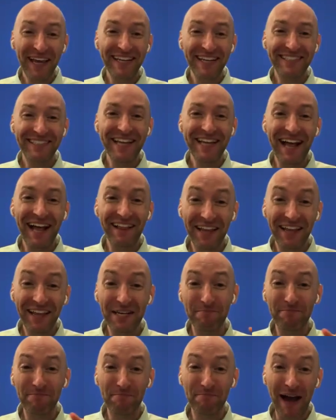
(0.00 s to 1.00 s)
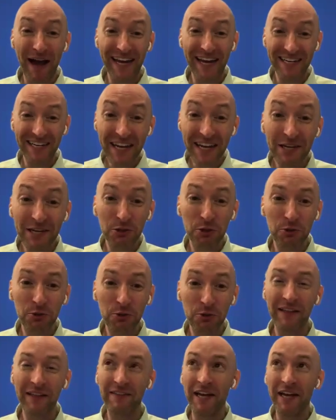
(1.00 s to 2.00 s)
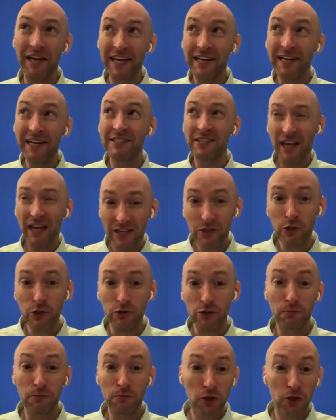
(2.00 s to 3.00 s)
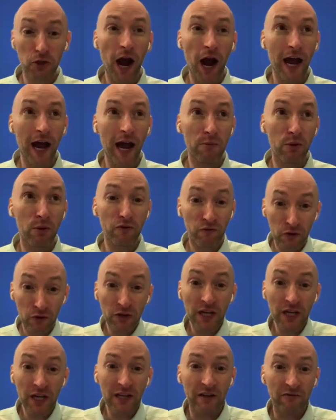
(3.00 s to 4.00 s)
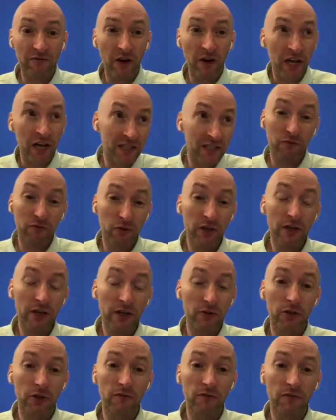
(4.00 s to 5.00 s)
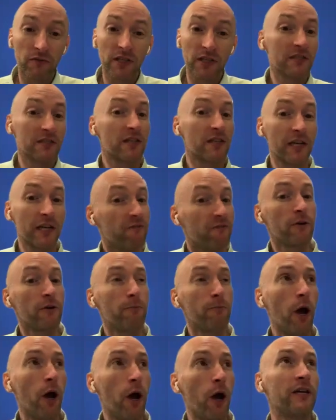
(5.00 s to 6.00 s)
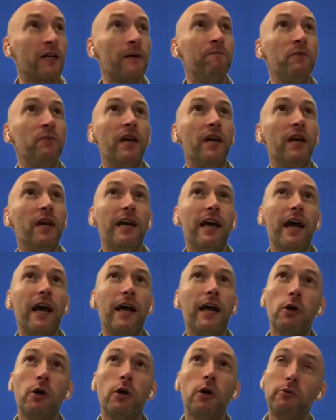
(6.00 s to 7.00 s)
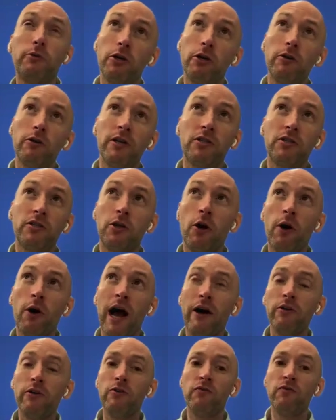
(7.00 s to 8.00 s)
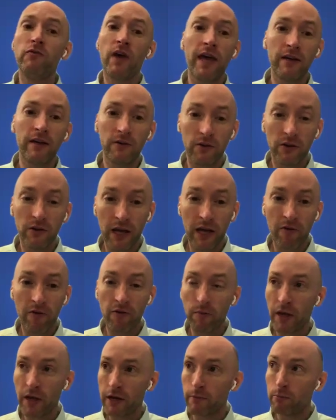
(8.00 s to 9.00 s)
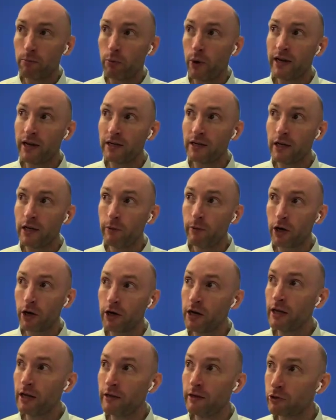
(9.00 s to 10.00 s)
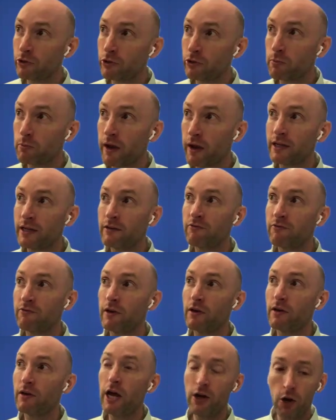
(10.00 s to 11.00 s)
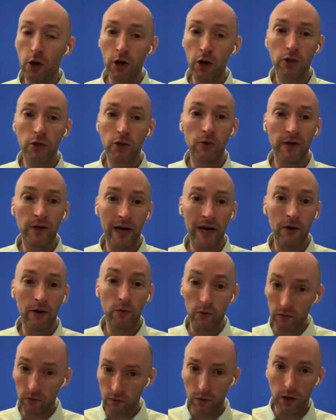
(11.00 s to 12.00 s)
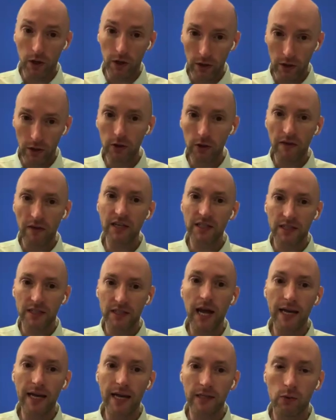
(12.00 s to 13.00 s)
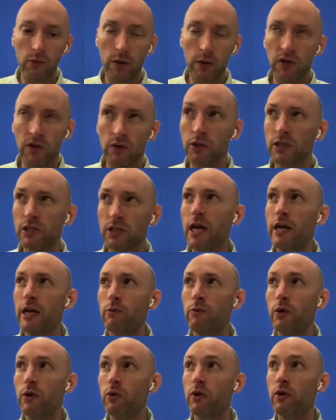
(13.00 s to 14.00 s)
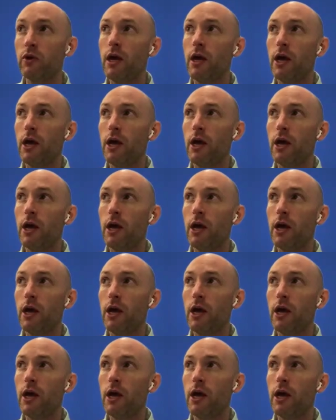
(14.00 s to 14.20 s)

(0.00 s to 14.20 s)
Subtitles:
that's not like my niche, right? Like it is, you subscribe for legal advice and for legal services, like very broadly. And so I'm curious to know how you've handled that from like a branding marketing perspective, and also how, and this ties into what you were just saying with,